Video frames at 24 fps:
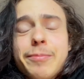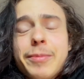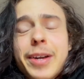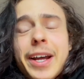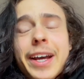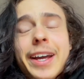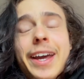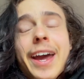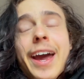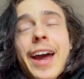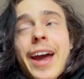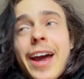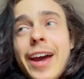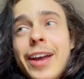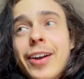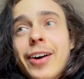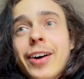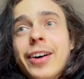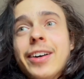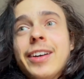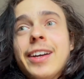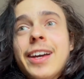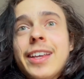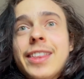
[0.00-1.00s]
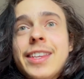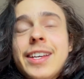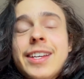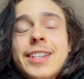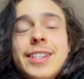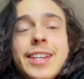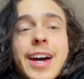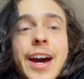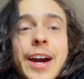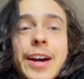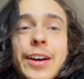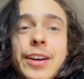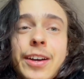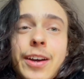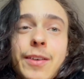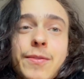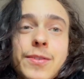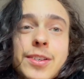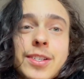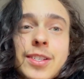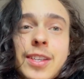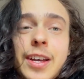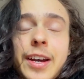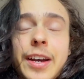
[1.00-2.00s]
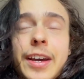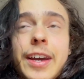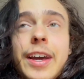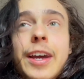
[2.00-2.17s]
but I cannot get the entirety of this thing.